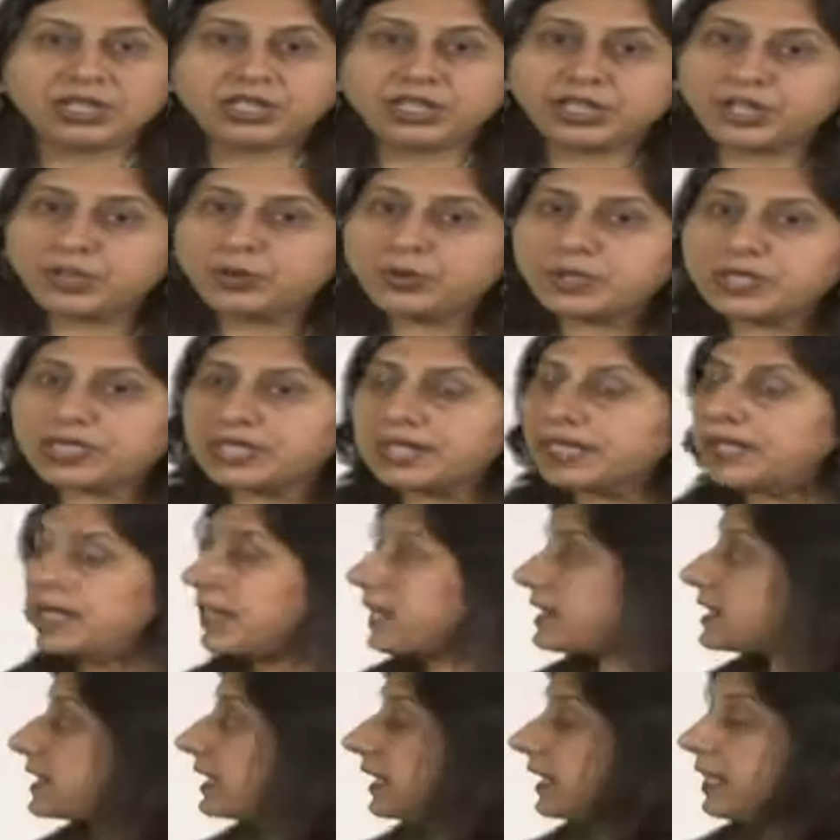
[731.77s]
QD
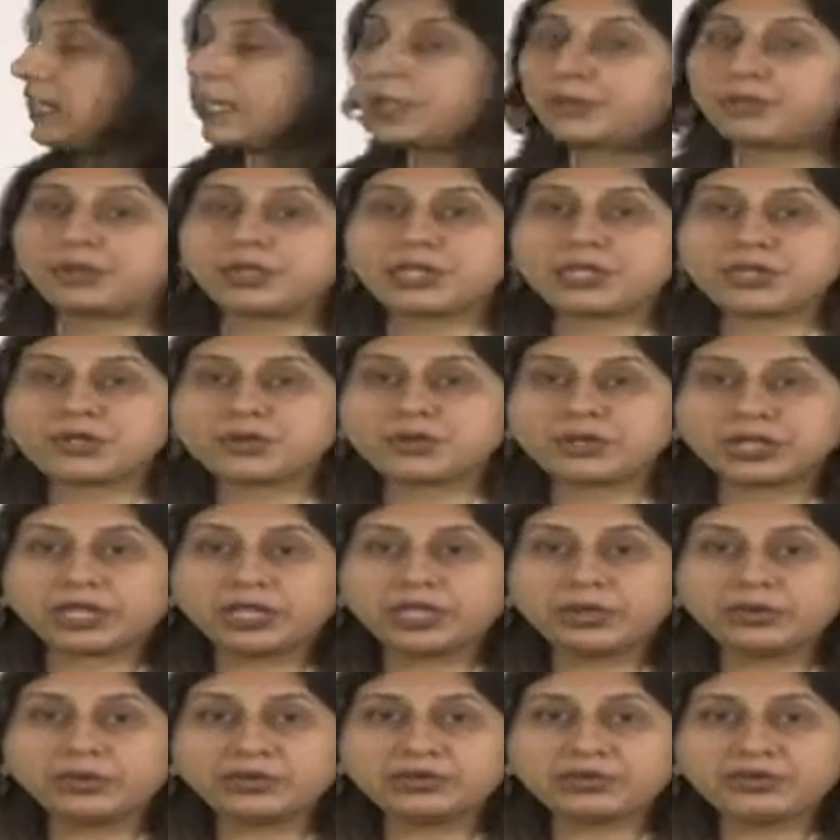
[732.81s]
is equal to
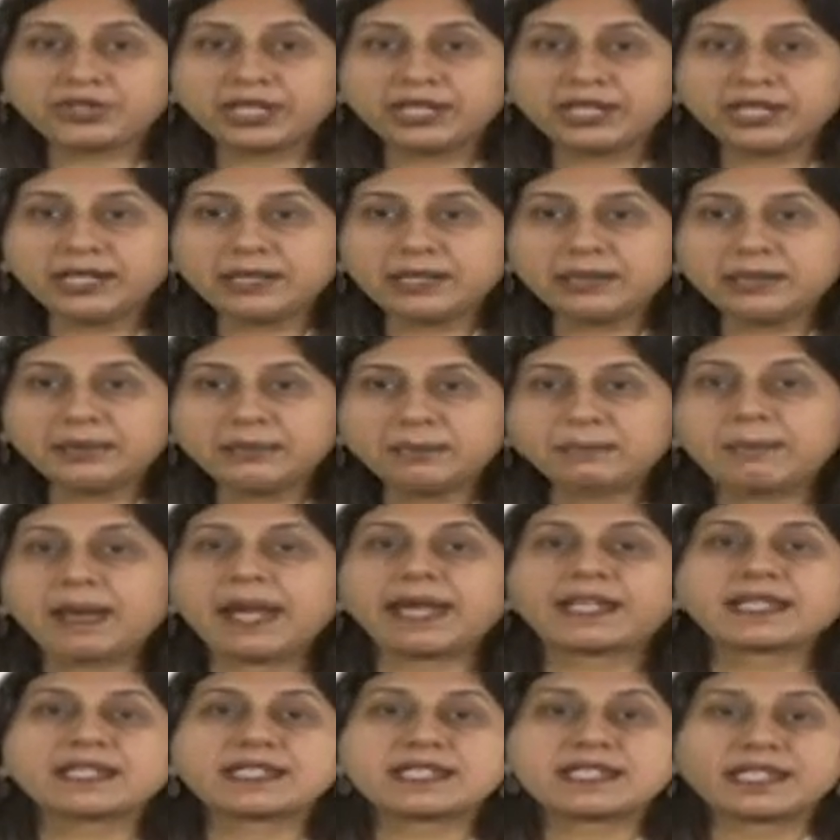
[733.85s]
Q3
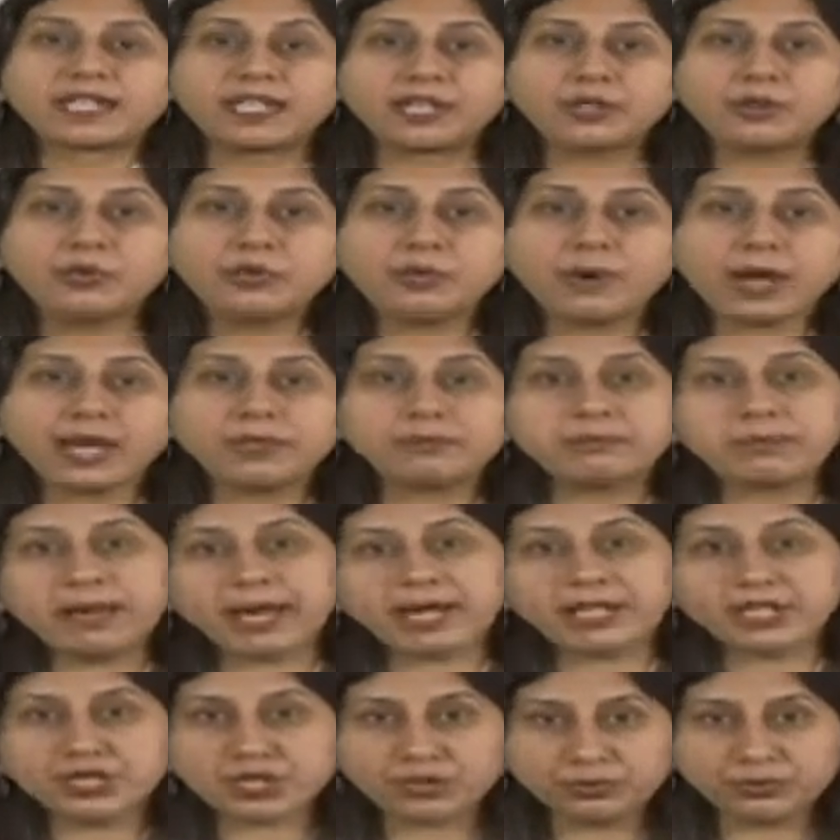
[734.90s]
minus Q1
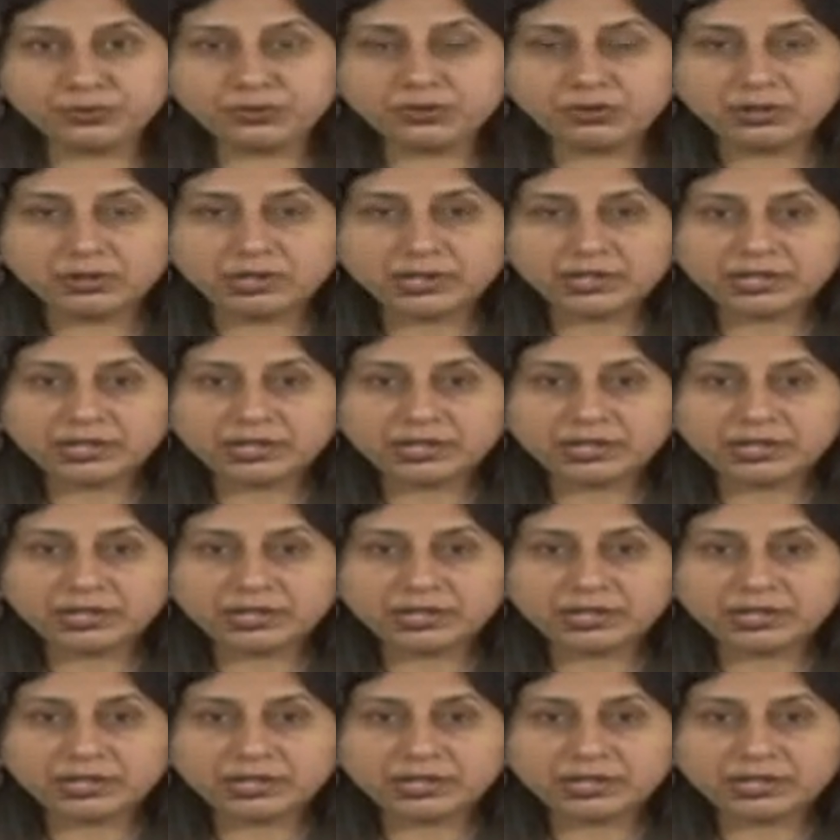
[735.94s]
by 2,